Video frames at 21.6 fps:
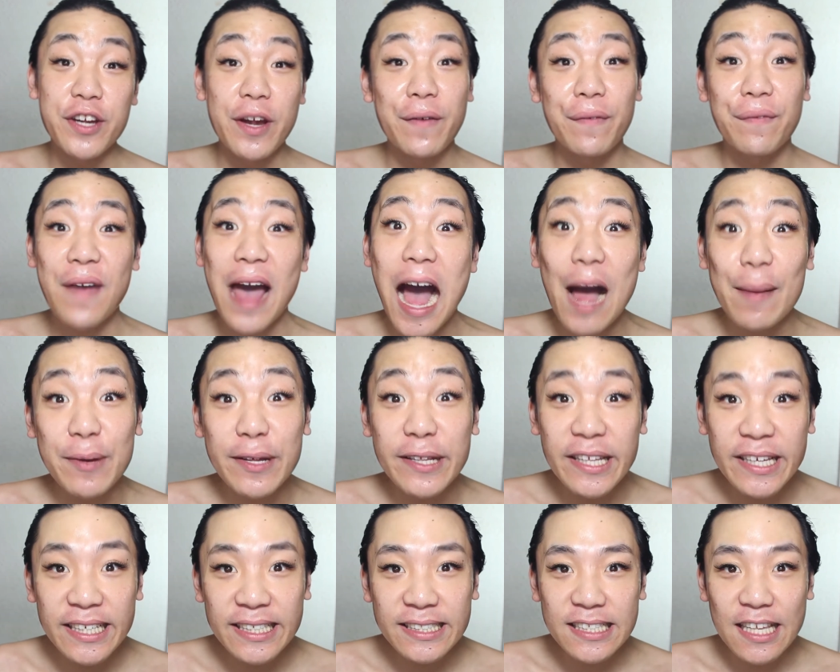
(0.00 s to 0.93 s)
and
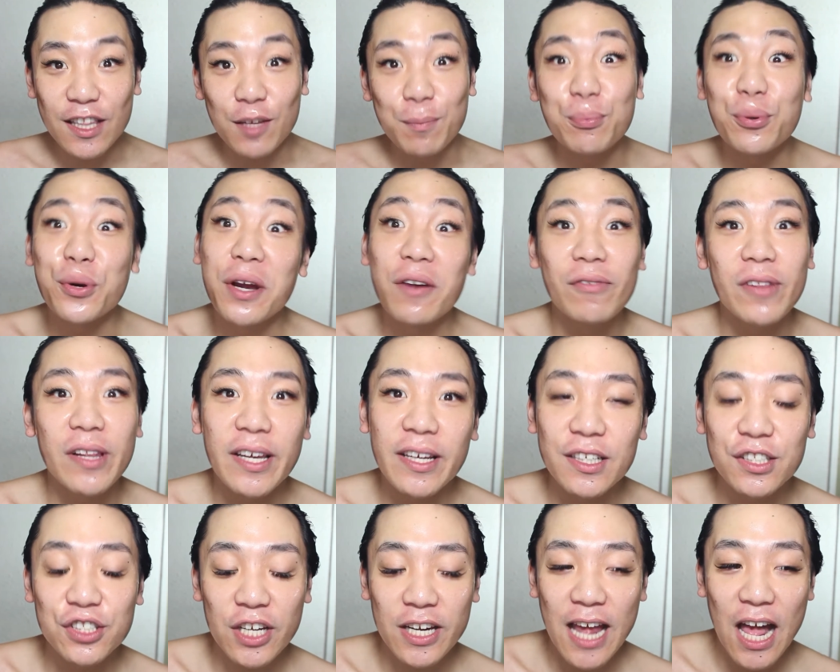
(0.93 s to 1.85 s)
fabulous and the
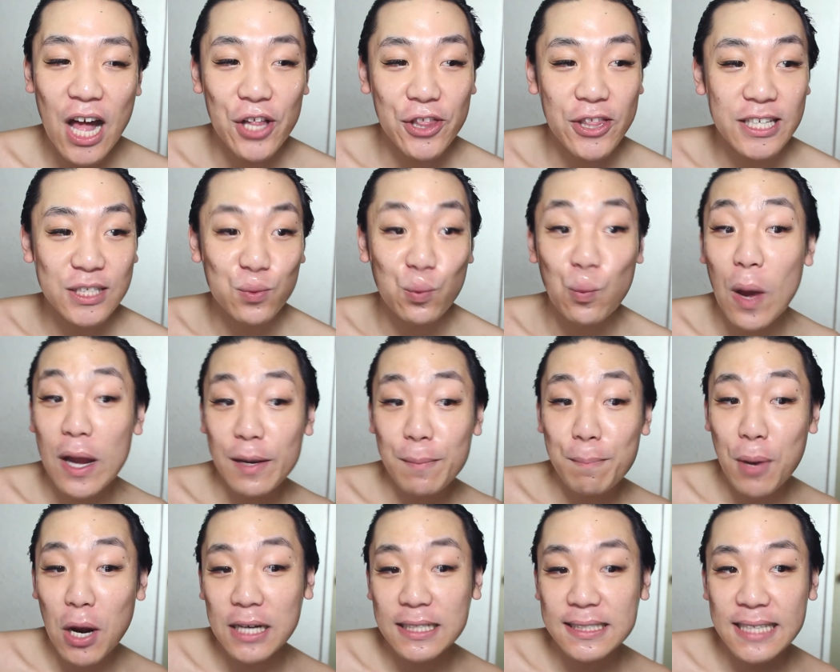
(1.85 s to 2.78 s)
privileged and how this one
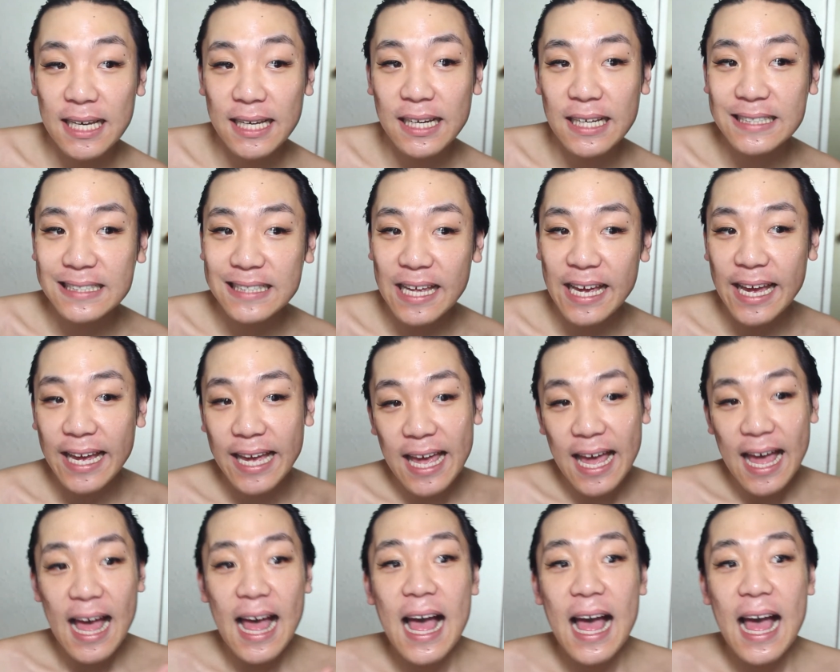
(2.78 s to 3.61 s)
person is like,